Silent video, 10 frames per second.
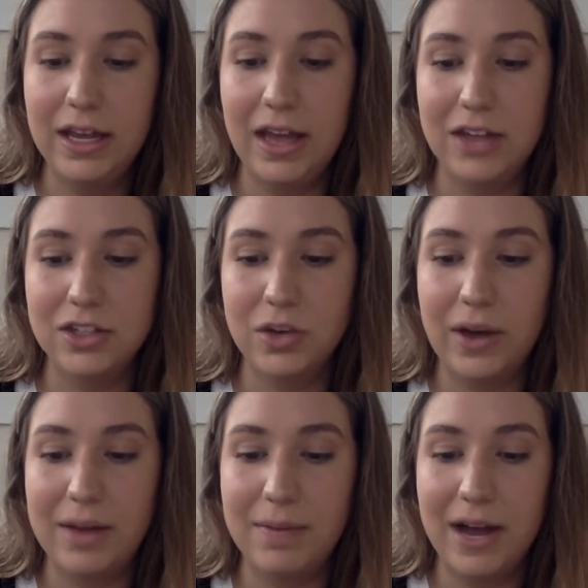And so I
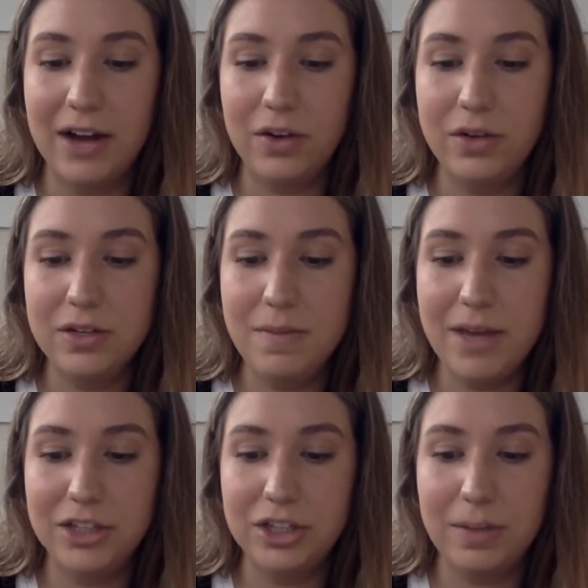am not going to
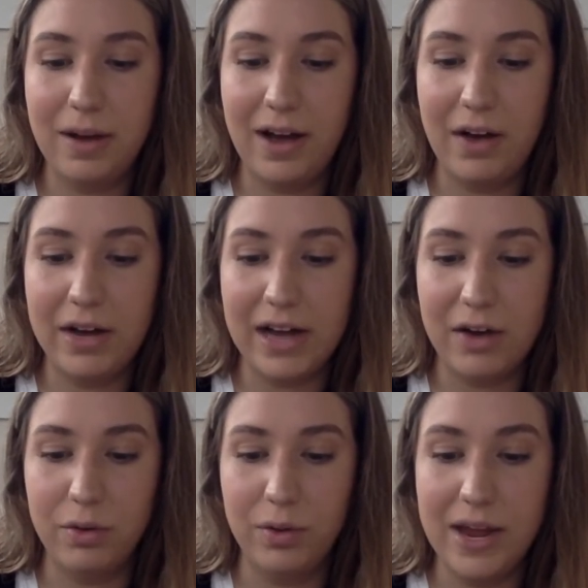mention about how I got
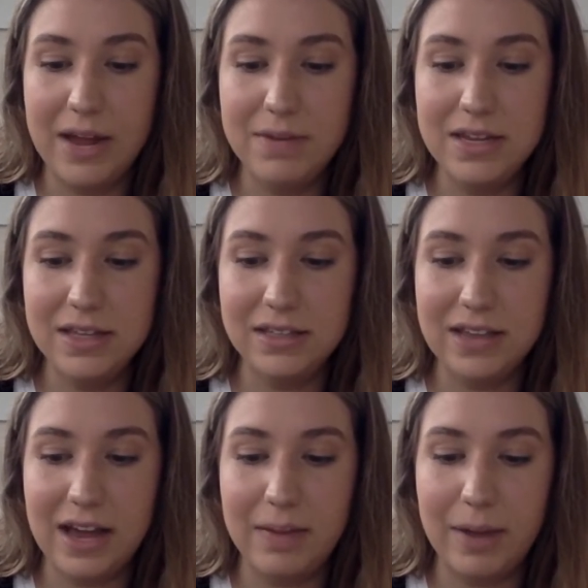rammed in the
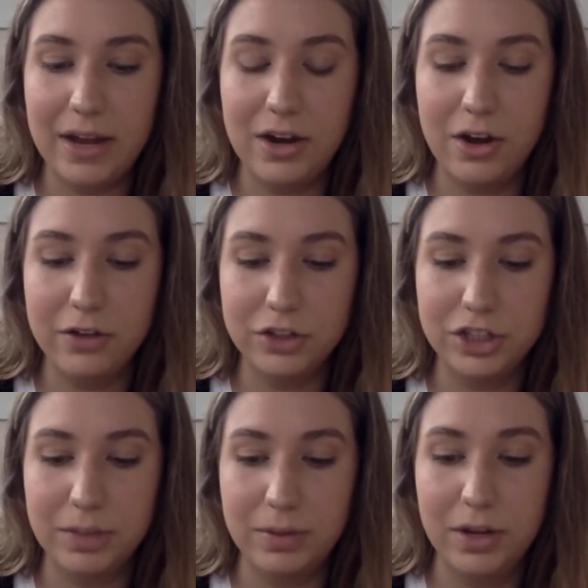side by another
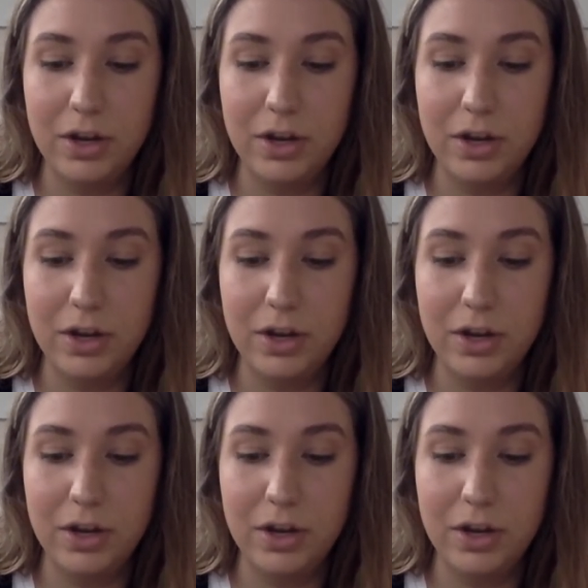ship.